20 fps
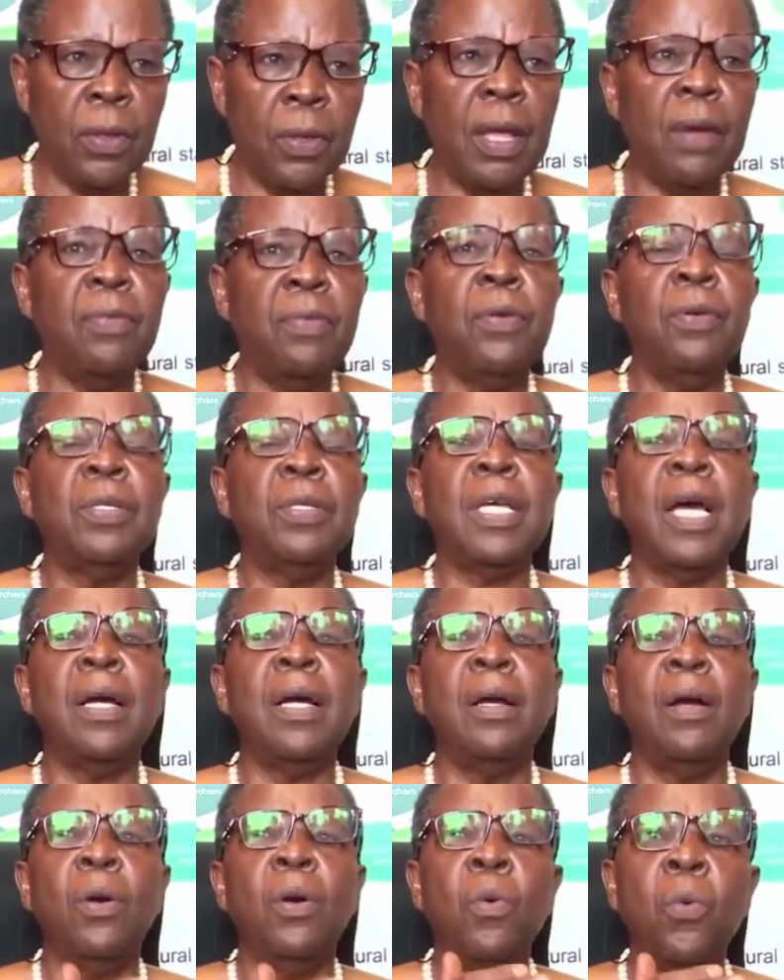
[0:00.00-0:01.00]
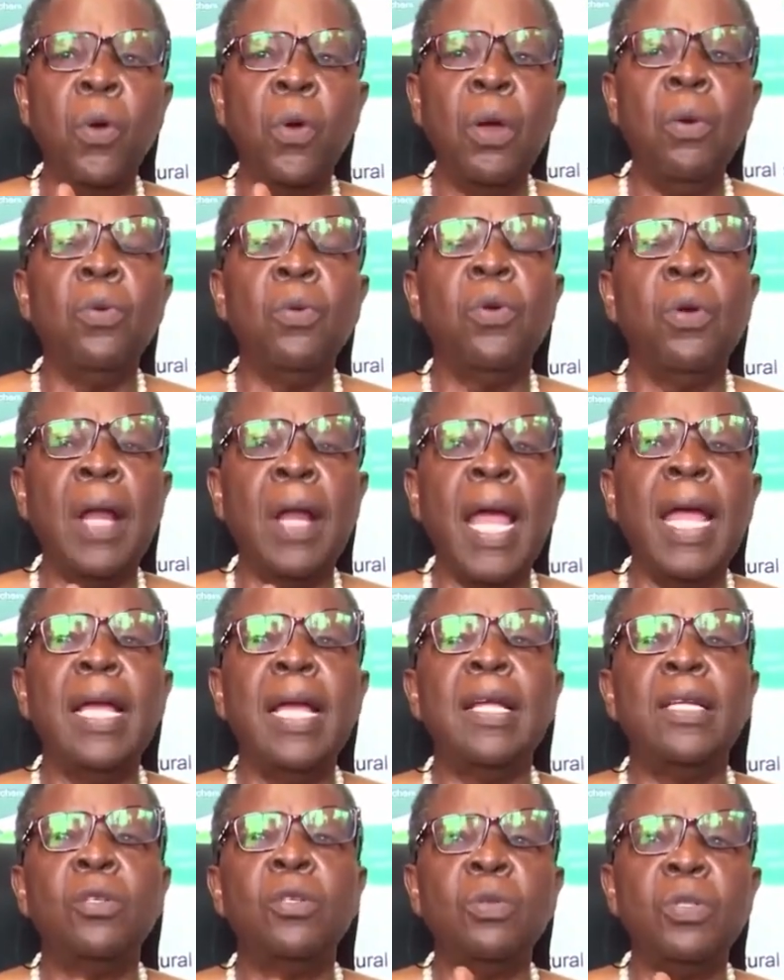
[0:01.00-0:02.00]
for the future, we would
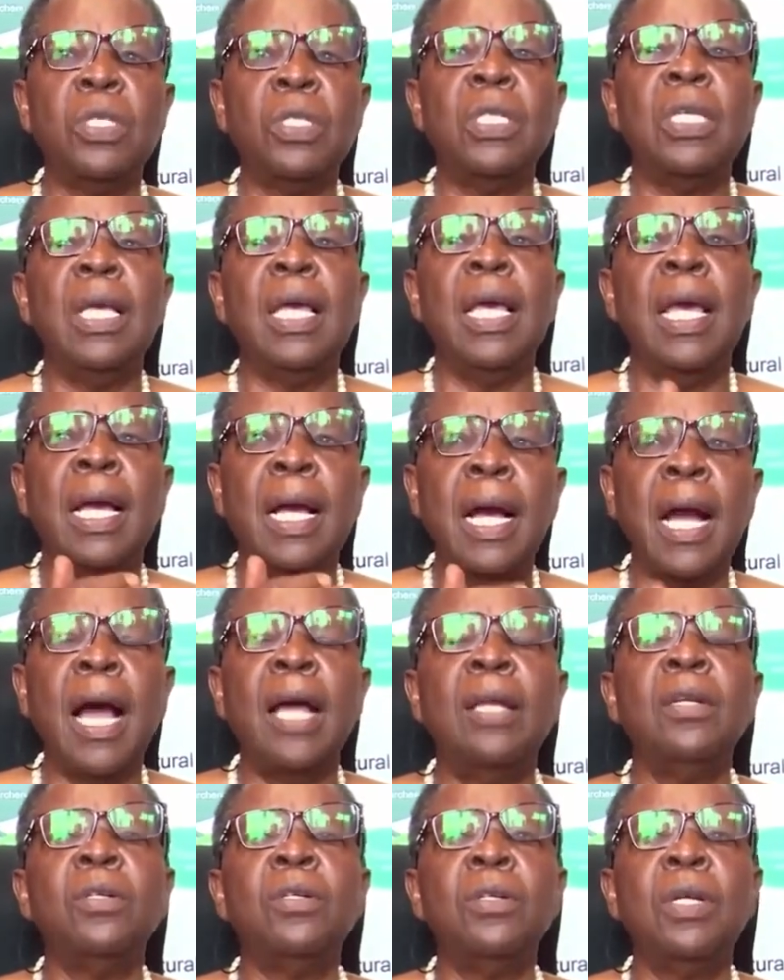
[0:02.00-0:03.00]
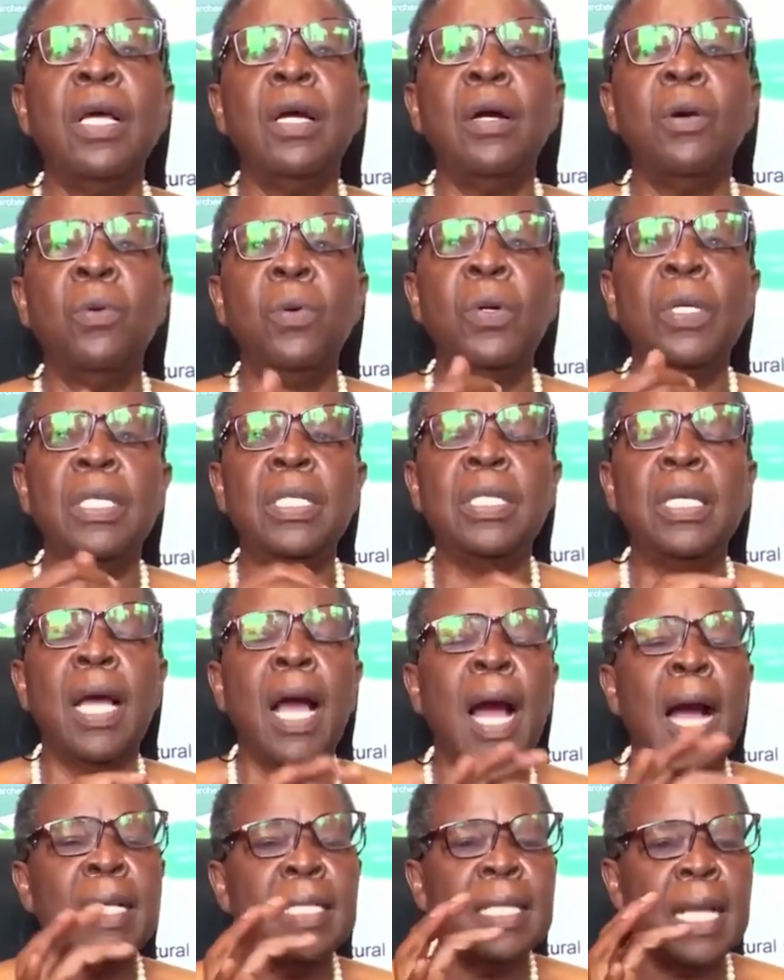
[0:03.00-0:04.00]
like to see a country which
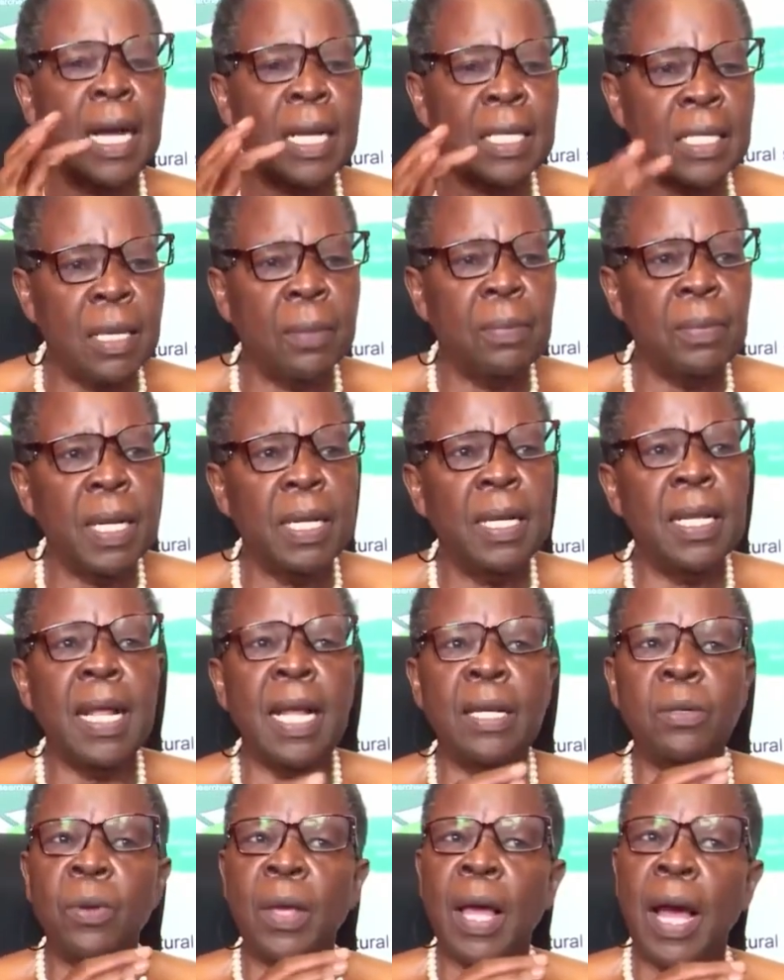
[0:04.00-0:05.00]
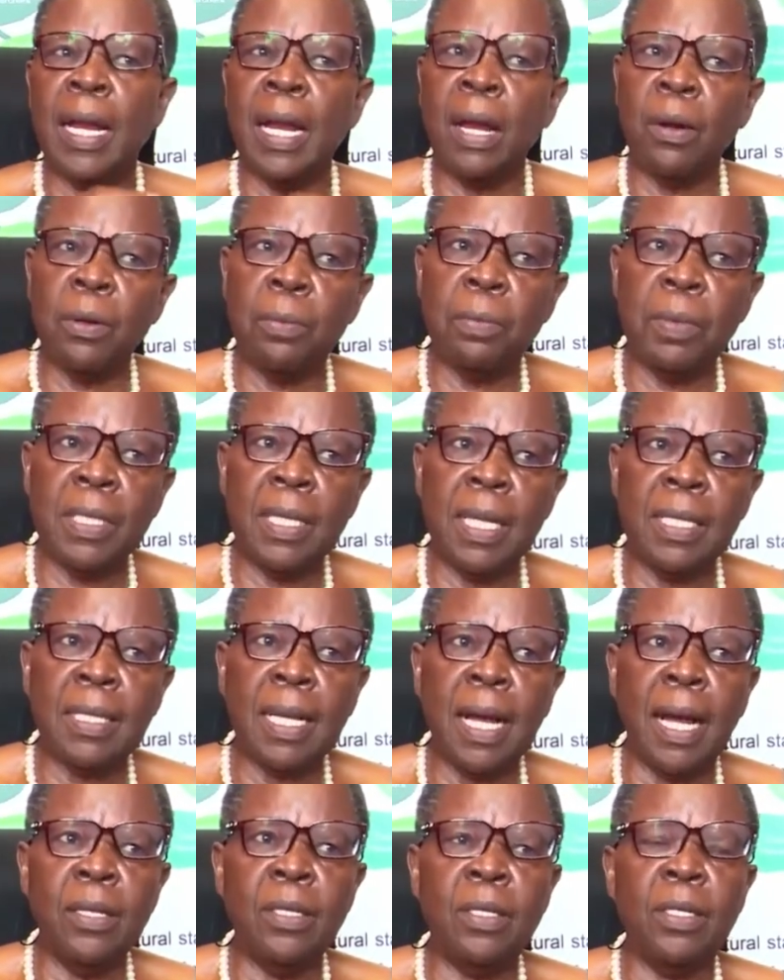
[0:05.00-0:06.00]
has accepted that we are an
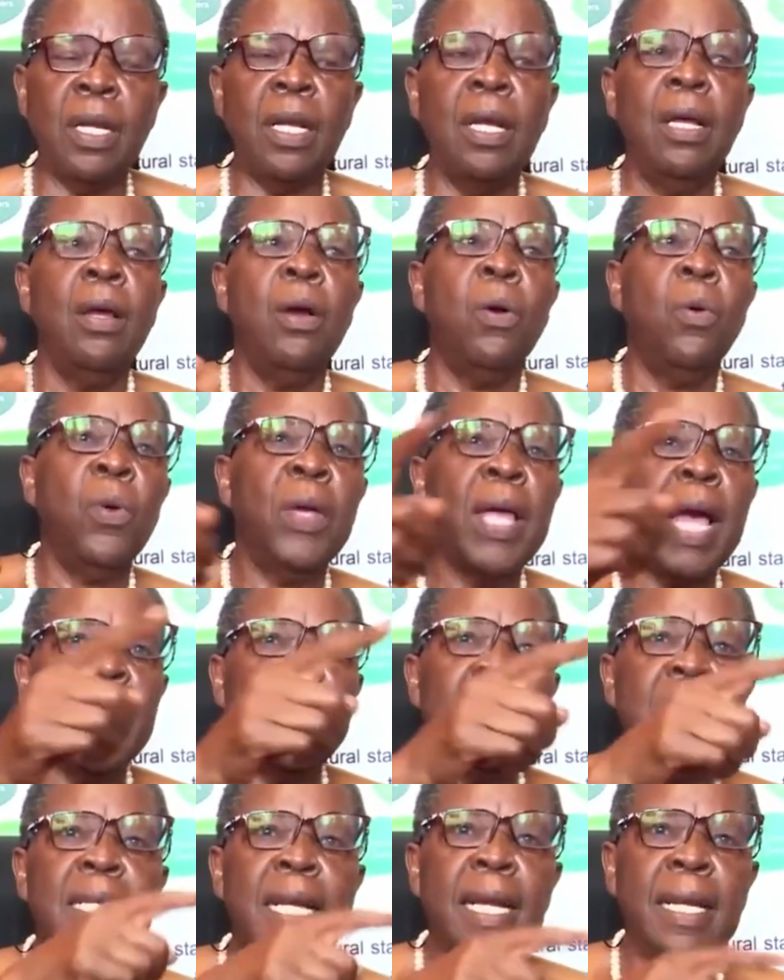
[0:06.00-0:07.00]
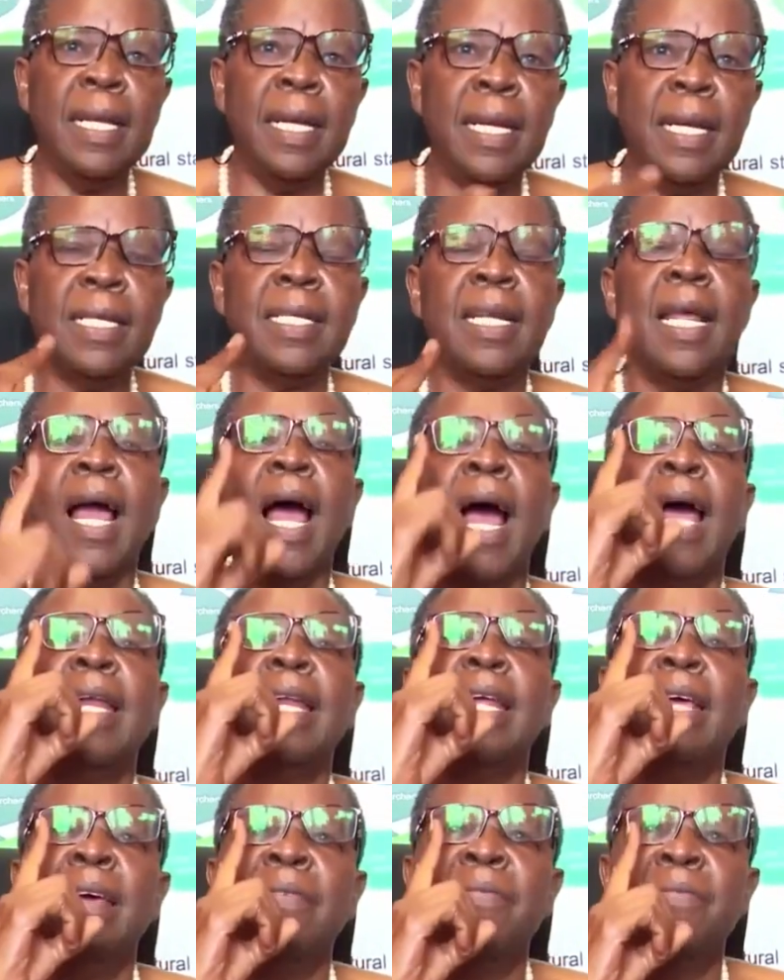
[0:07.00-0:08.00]
agribusiness country. We are interlinked
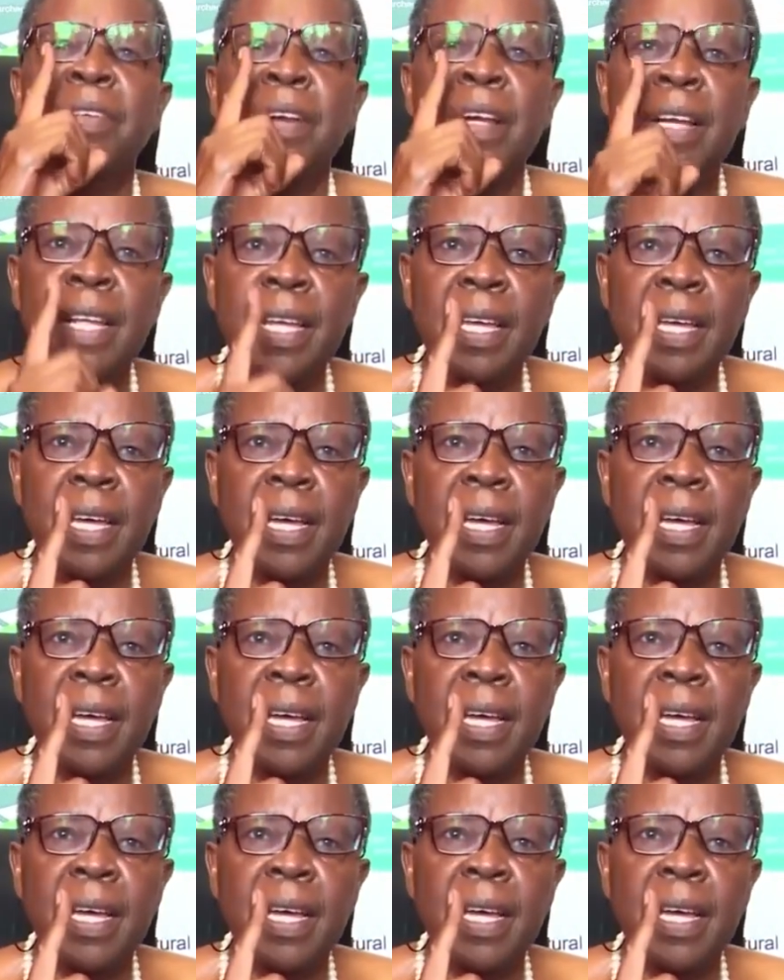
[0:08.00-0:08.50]
and every